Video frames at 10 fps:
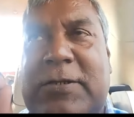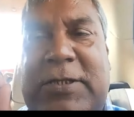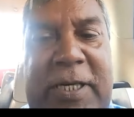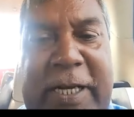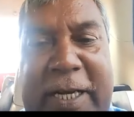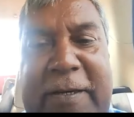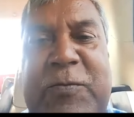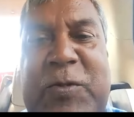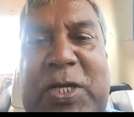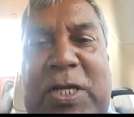children,
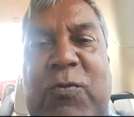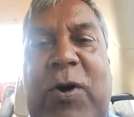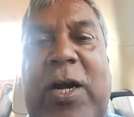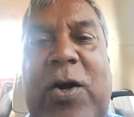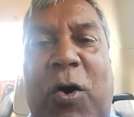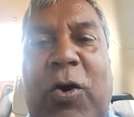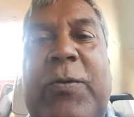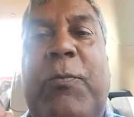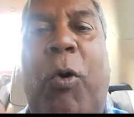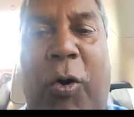you are not
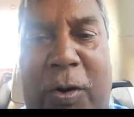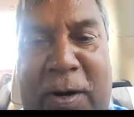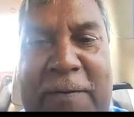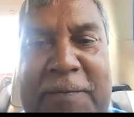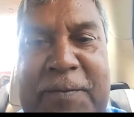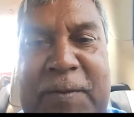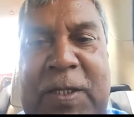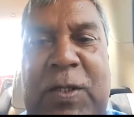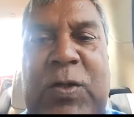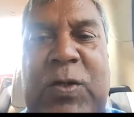born
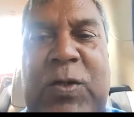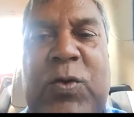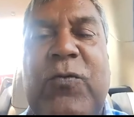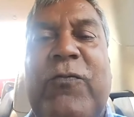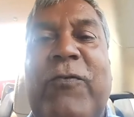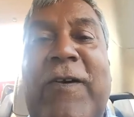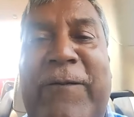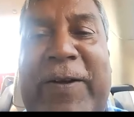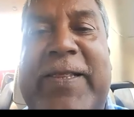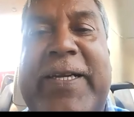to
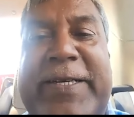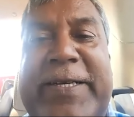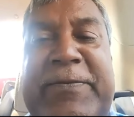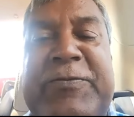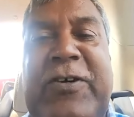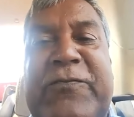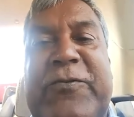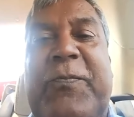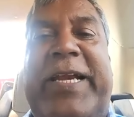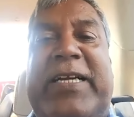fulfill the dreams of
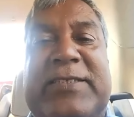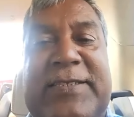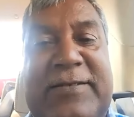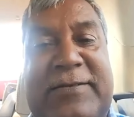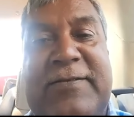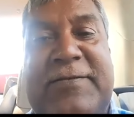your parents.